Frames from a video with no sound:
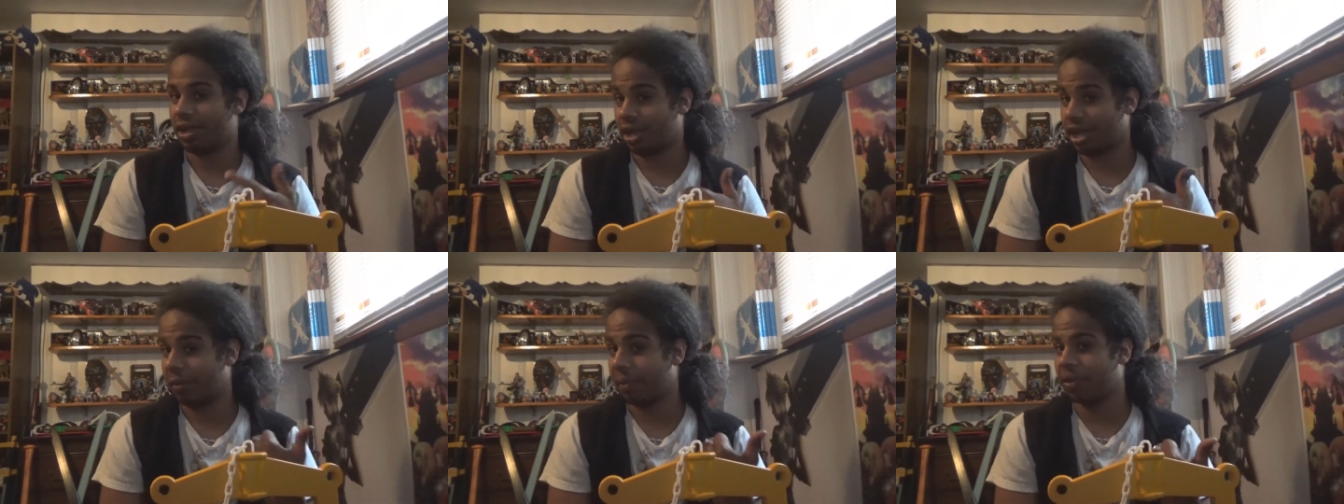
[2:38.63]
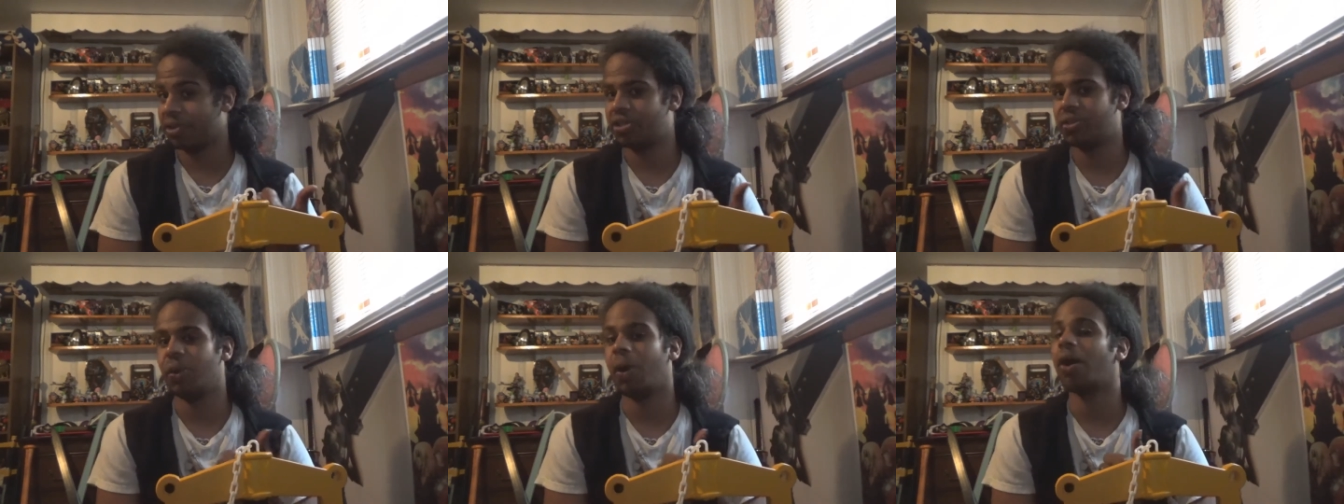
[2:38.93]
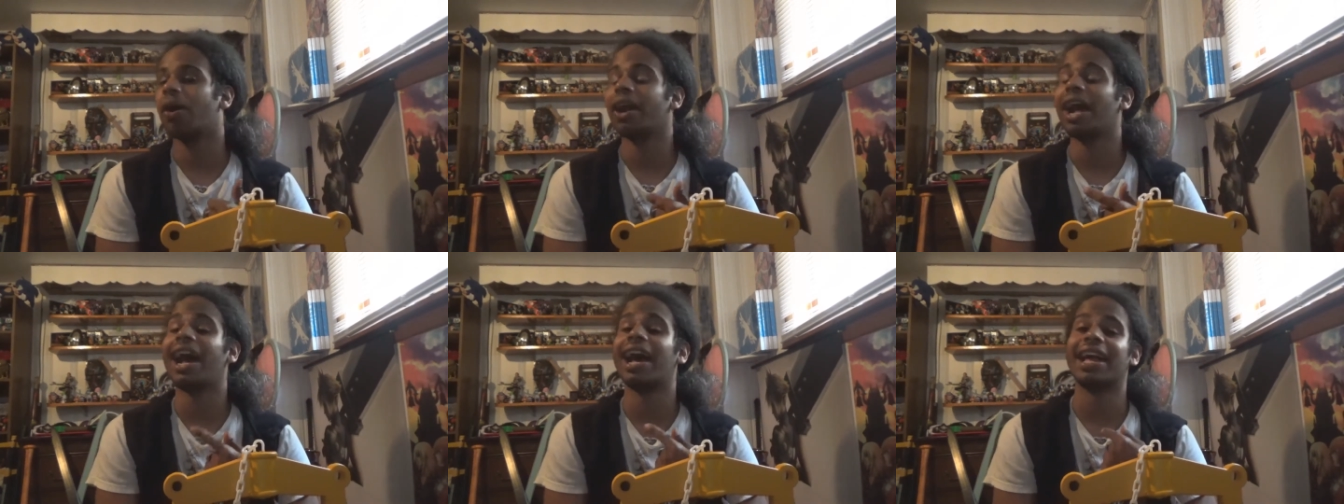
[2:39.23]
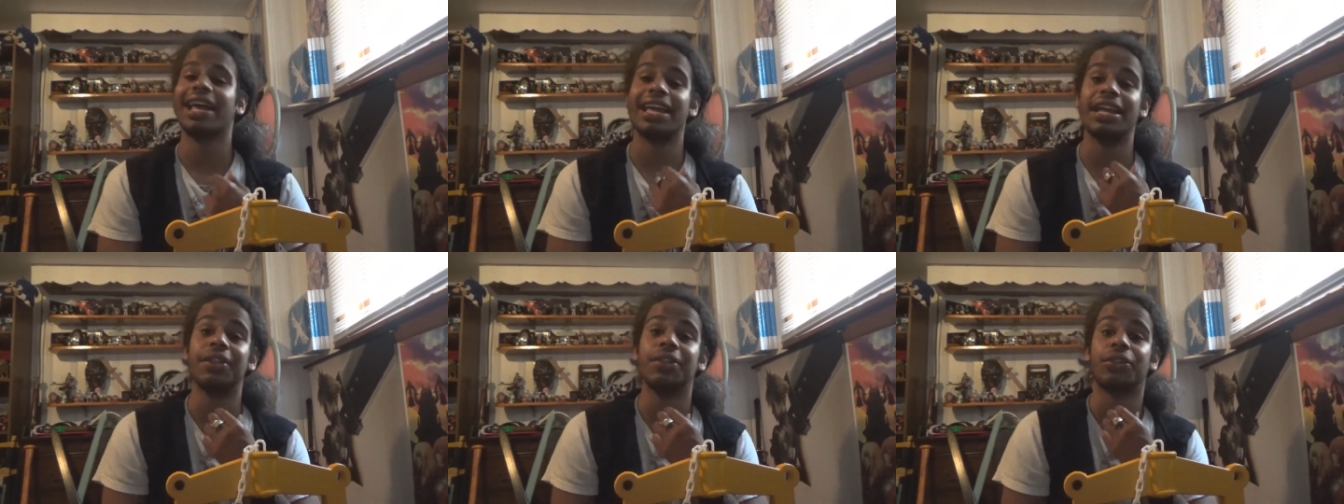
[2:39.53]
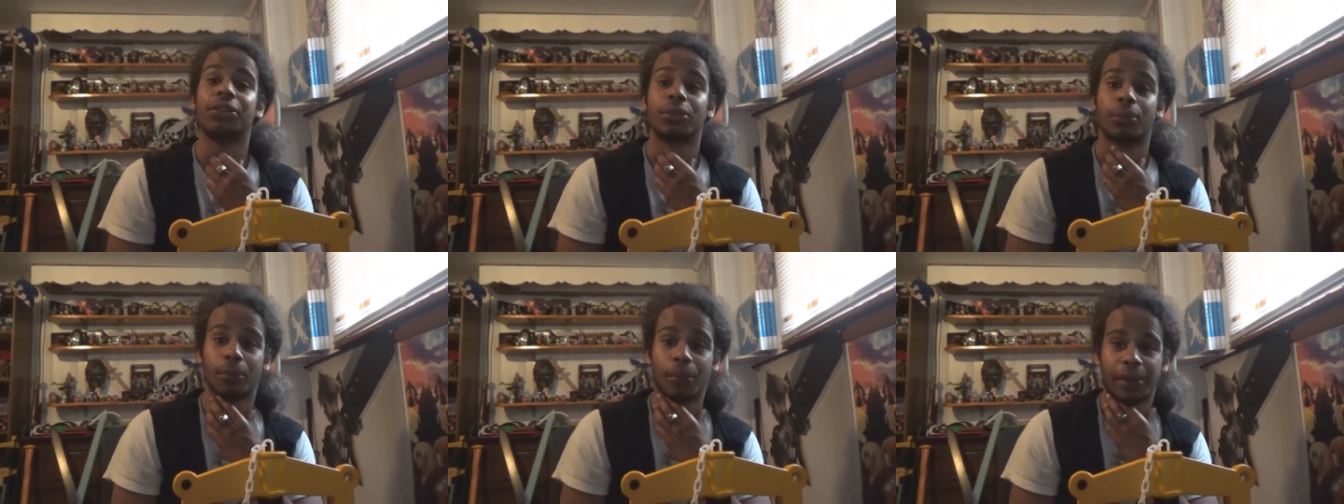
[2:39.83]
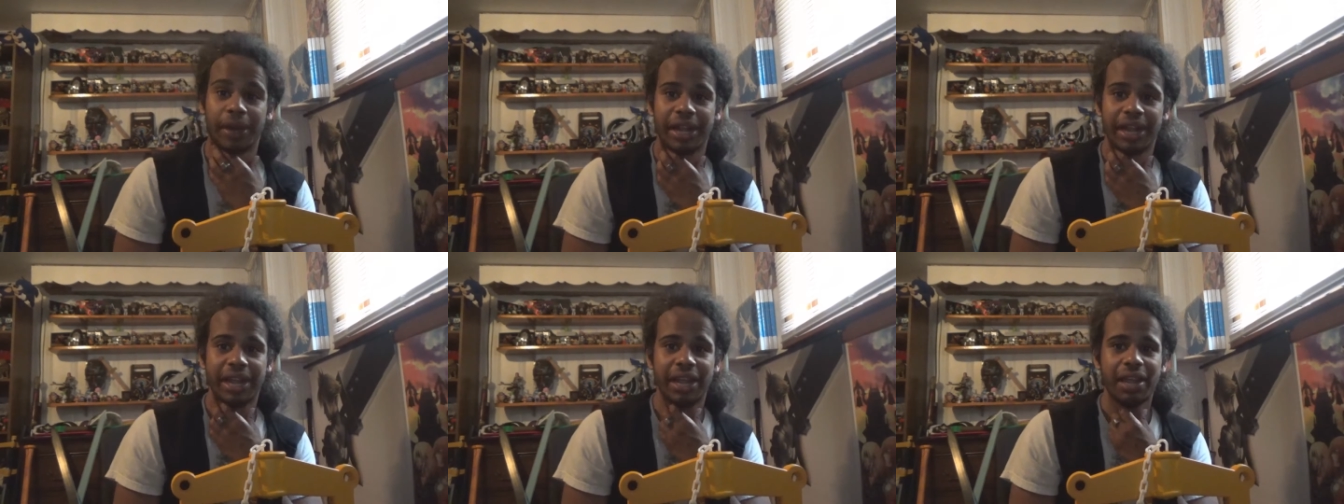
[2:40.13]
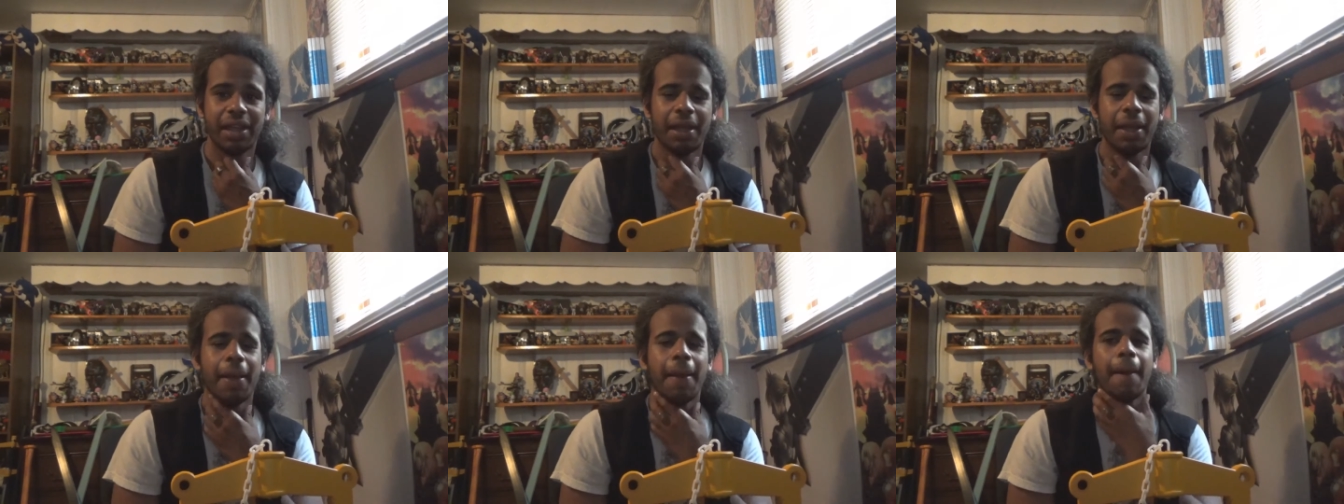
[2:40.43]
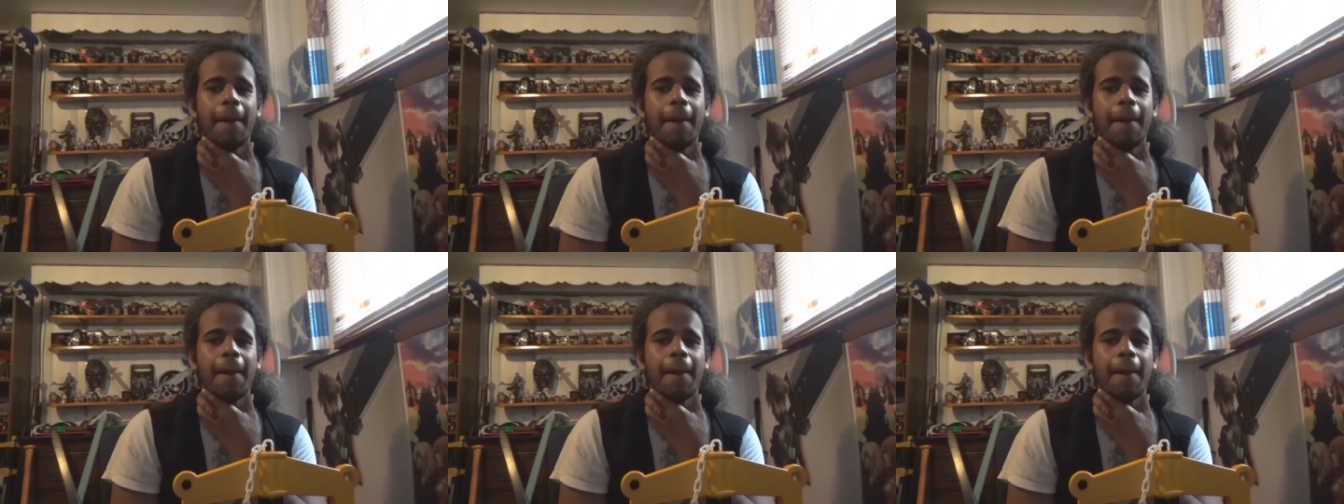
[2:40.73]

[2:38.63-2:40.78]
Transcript: Kingdom Hearts two are not in three.